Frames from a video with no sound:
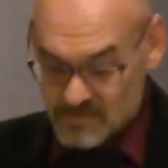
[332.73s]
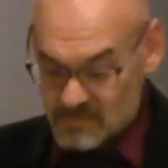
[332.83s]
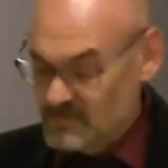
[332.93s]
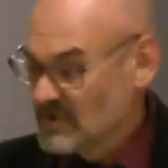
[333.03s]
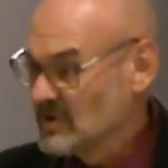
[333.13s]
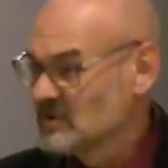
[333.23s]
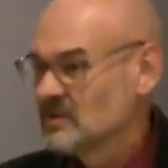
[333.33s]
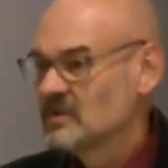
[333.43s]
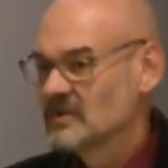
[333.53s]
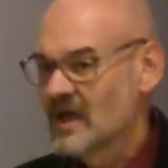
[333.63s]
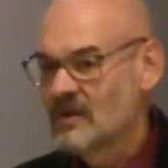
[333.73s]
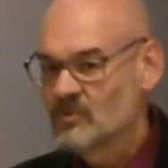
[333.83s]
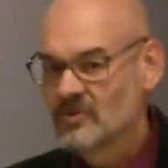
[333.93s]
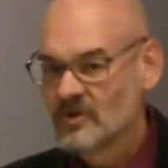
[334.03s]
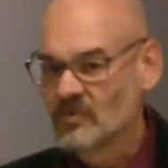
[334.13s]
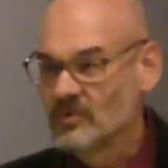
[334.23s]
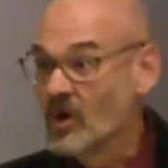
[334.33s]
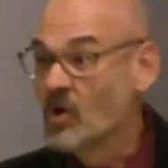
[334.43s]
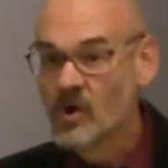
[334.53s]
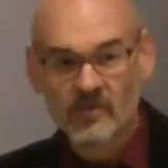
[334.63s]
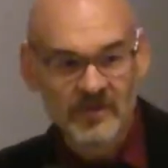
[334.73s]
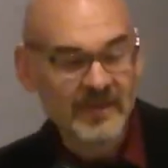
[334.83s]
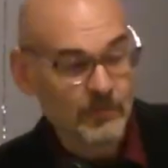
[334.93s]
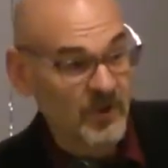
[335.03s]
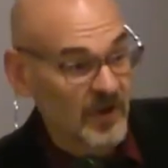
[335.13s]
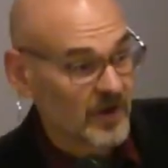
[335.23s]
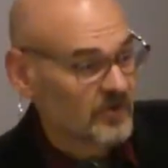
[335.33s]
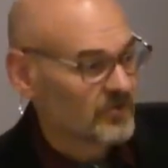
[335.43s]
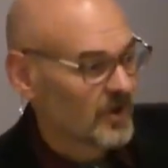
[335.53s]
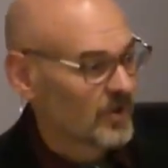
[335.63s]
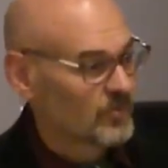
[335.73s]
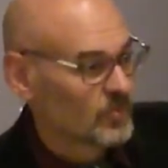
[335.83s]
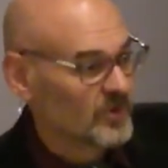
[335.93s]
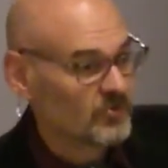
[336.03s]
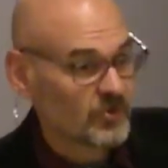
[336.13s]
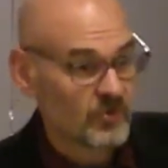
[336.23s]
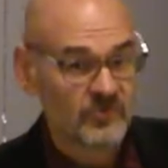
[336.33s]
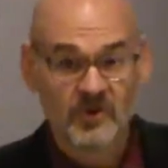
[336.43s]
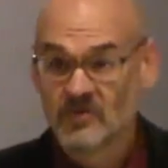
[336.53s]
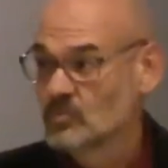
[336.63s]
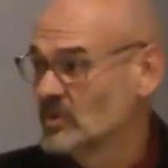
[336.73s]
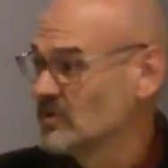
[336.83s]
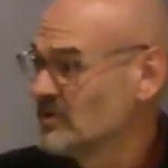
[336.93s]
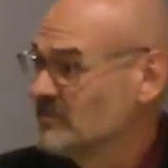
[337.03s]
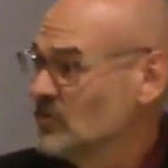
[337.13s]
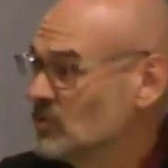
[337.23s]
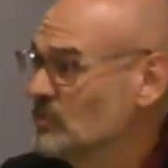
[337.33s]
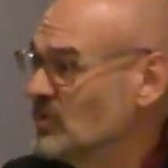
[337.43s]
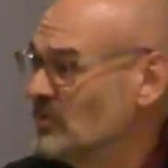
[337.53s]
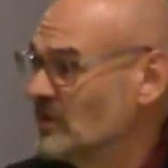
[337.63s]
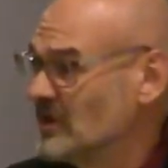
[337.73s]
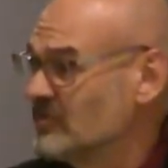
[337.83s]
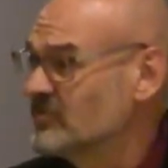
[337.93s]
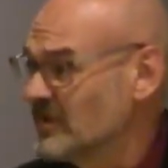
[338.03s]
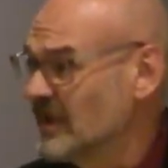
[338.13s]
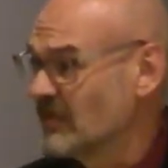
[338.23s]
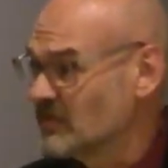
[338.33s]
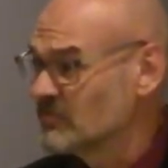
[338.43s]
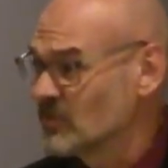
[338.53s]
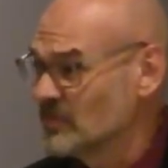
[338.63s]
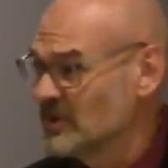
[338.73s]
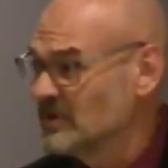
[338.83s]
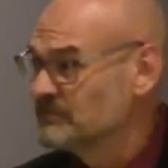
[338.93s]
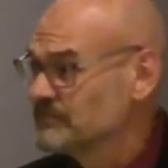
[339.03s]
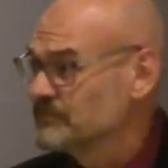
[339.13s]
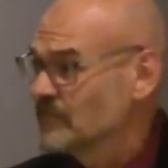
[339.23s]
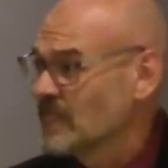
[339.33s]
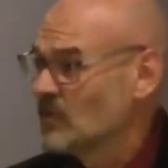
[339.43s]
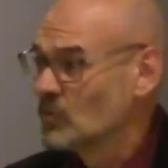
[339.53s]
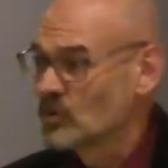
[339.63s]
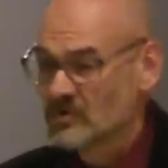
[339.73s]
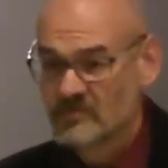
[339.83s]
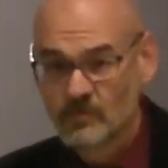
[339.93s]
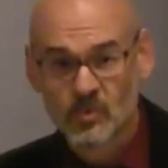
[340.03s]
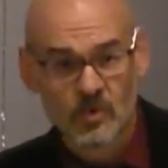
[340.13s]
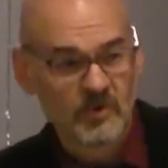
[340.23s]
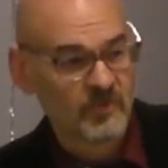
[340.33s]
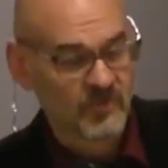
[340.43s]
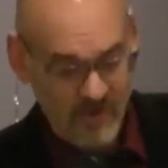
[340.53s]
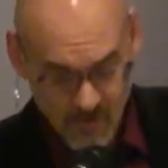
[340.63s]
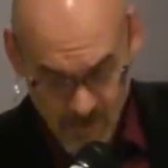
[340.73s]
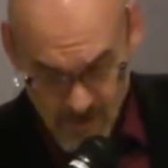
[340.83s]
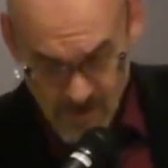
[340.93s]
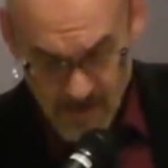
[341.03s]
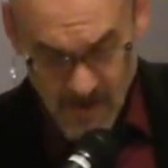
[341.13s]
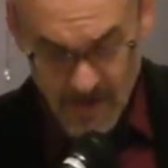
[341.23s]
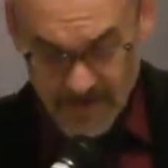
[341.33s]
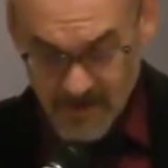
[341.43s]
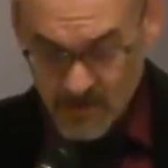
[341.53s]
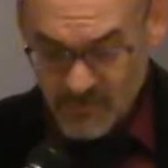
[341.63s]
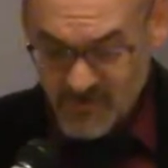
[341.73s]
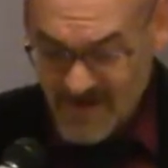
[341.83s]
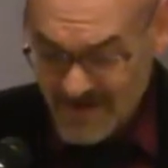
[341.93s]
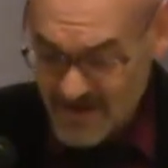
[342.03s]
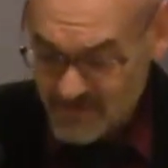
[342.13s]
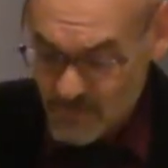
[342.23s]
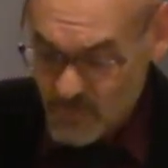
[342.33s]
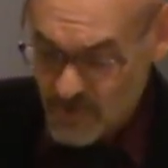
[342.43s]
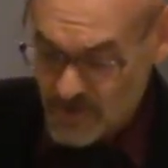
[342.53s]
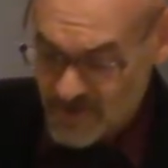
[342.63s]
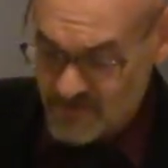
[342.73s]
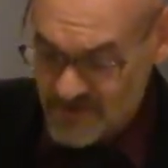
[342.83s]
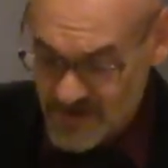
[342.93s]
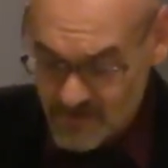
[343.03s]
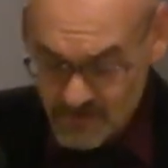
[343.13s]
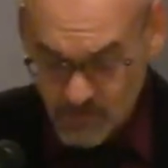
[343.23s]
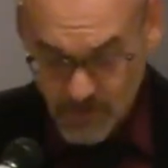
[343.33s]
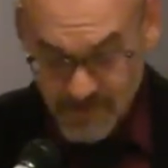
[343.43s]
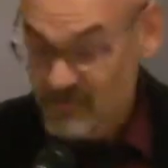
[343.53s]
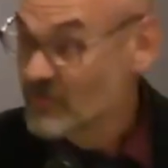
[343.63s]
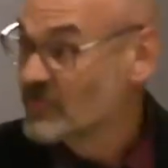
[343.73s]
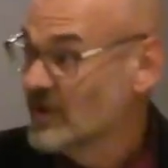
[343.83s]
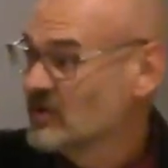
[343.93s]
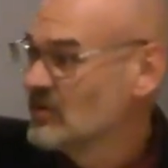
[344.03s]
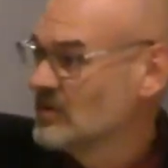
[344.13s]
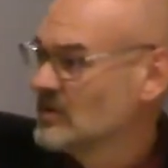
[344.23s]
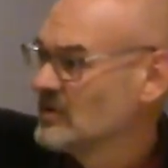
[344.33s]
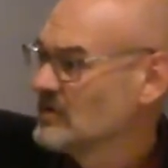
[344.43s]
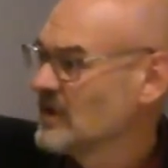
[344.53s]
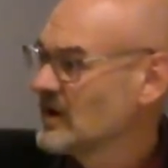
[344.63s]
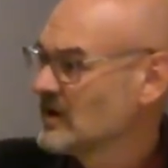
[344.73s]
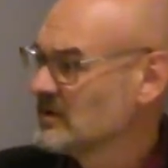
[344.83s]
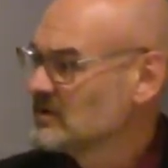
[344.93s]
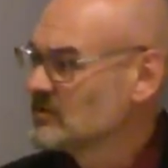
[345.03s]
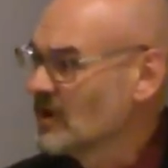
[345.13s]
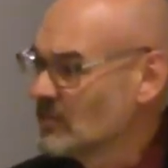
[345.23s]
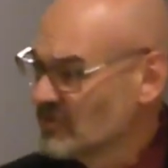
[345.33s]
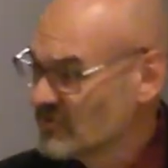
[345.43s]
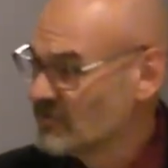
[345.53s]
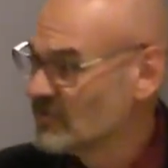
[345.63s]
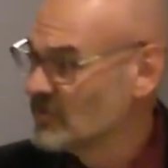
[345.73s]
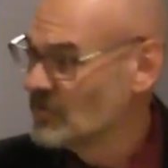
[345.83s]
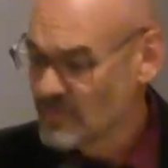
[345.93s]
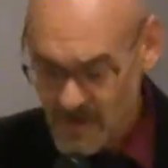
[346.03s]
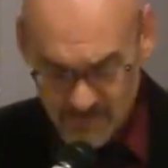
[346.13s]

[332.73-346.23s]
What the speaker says: well, I really don't know all the key players and all the regionals, and I was wondering if you could put the list together for me in order of importance. So Gary was kind enough to put a list together for me, so thank you, Gary Tomlinson, for doing that